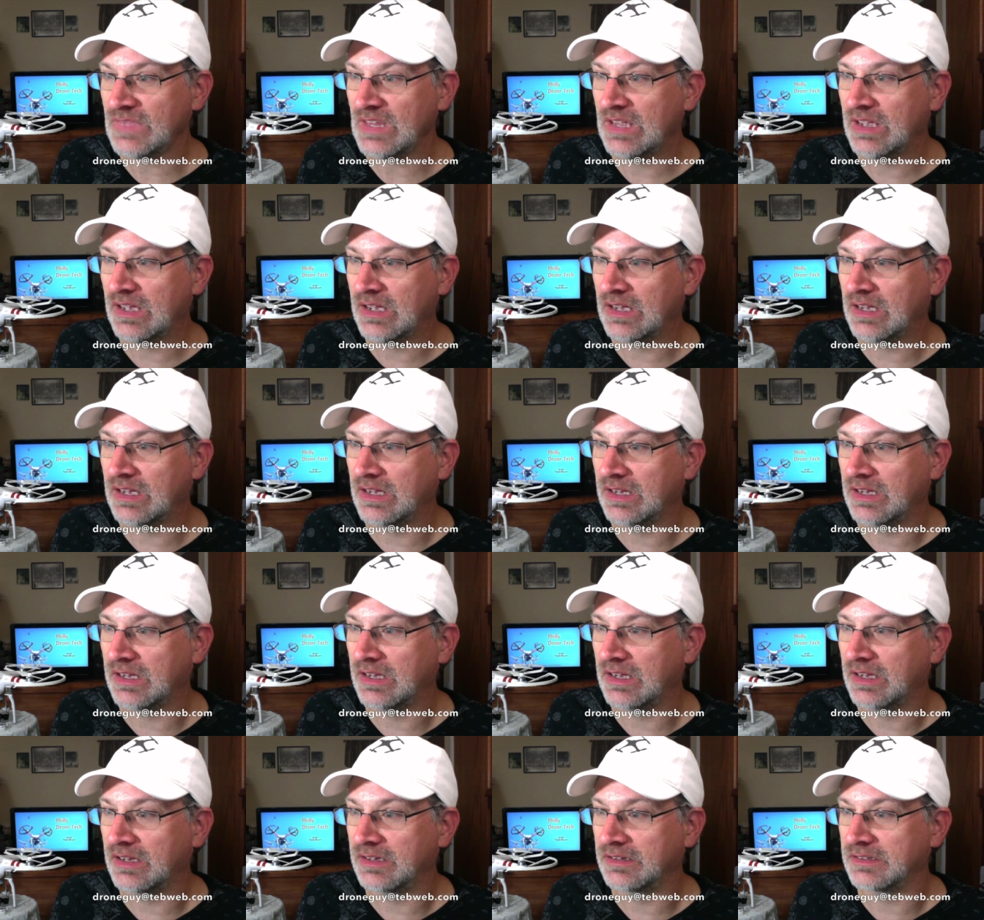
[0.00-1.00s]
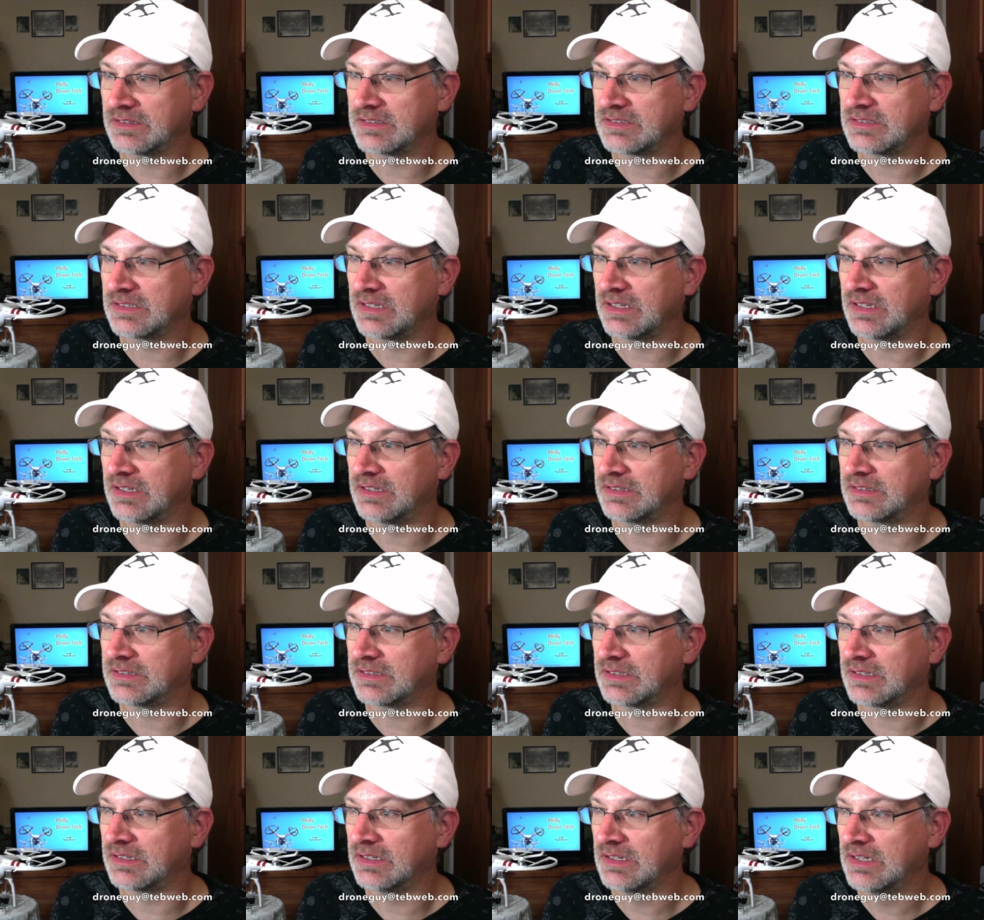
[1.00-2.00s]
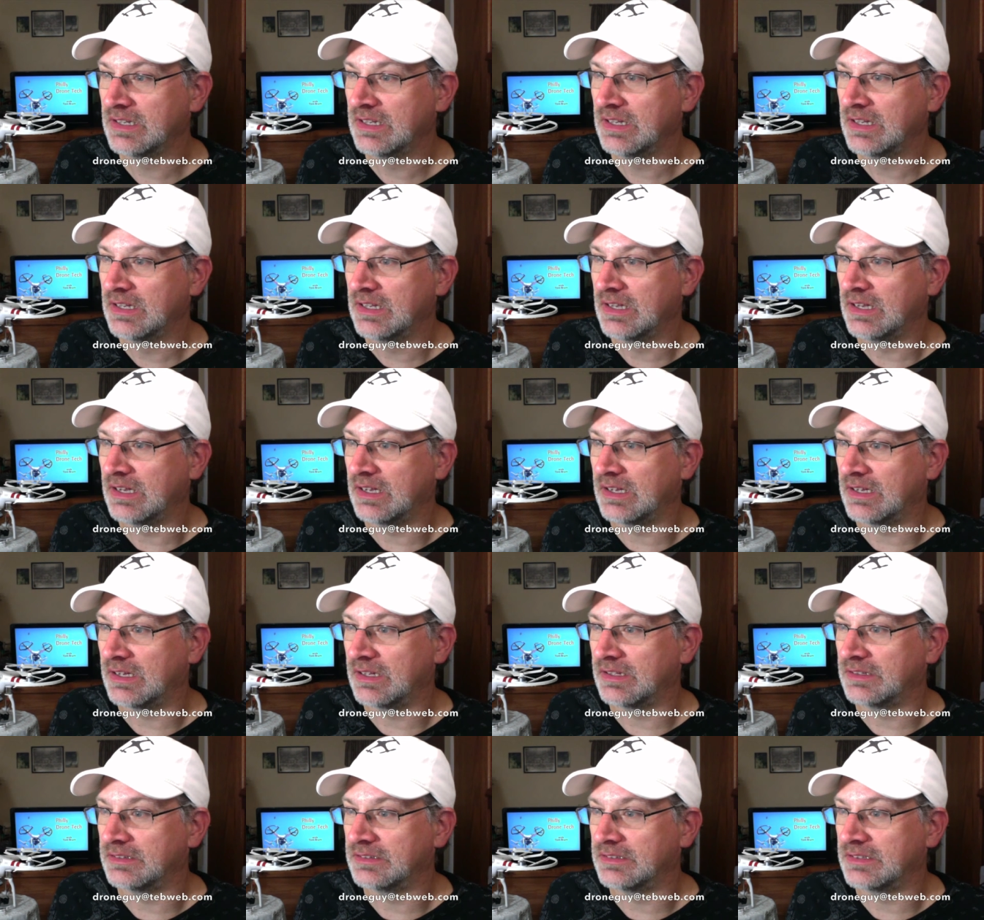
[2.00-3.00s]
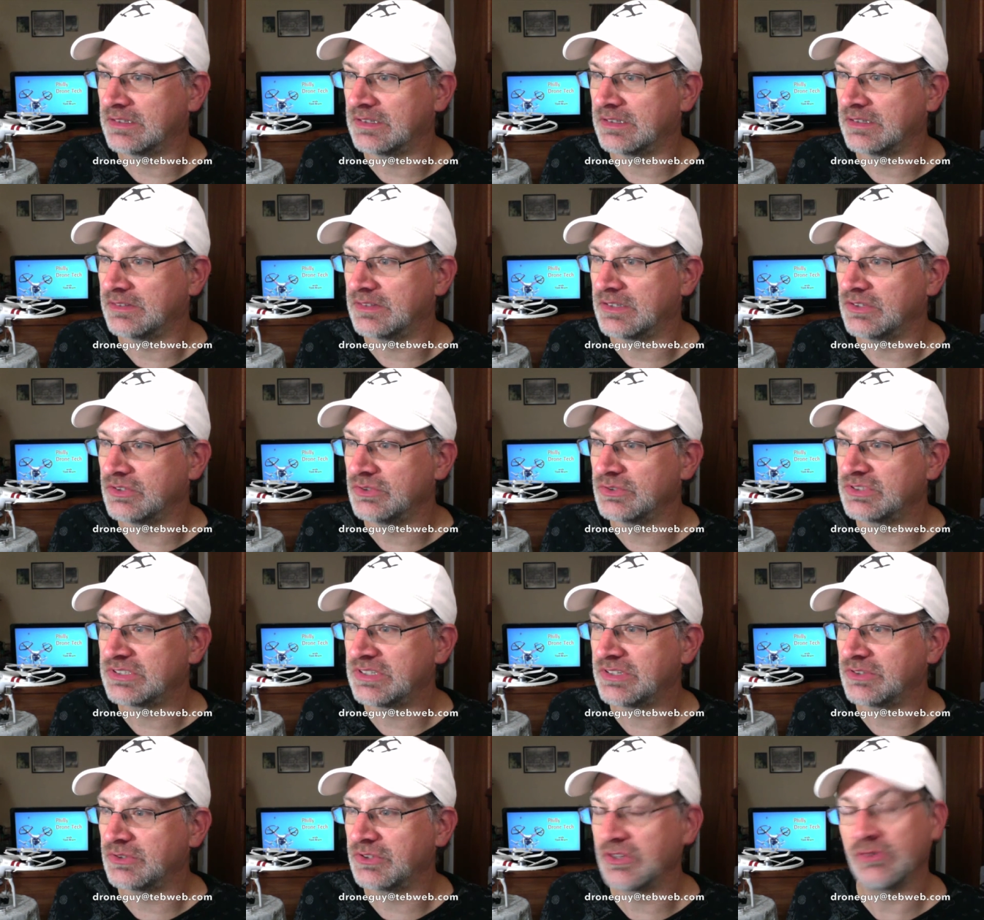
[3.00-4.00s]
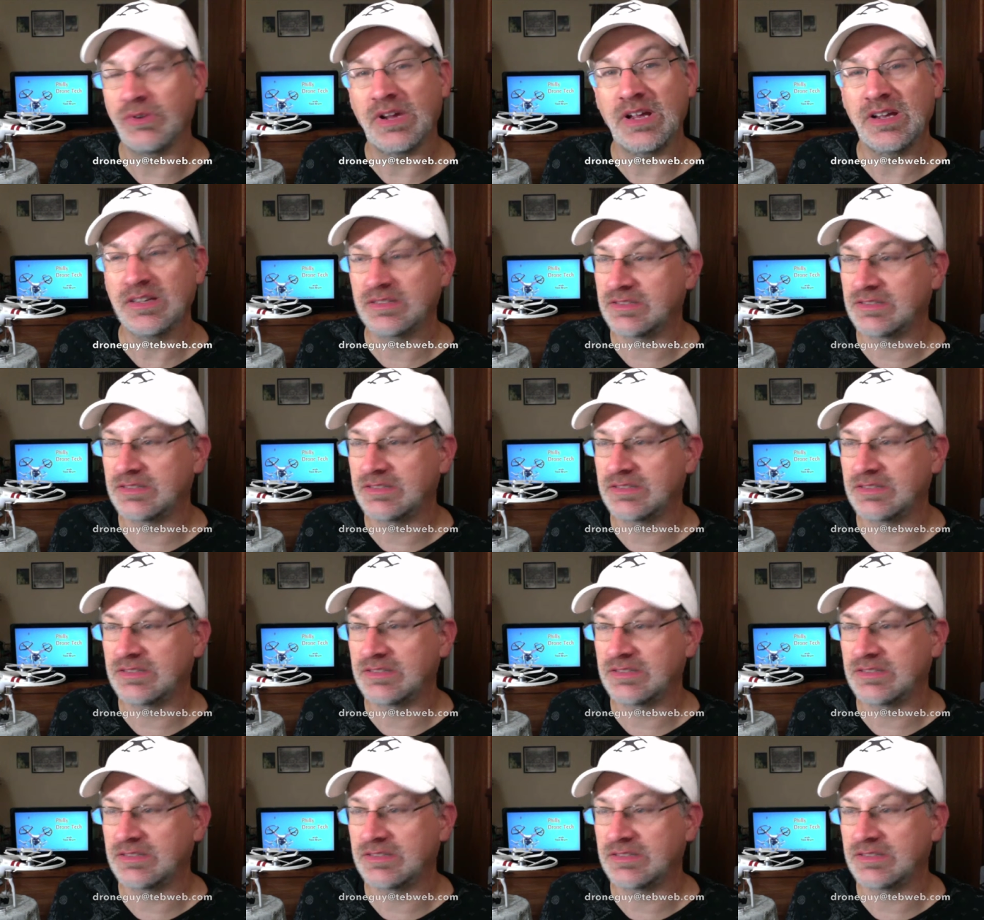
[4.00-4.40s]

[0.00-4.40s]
Let's see, it's the new senior UAS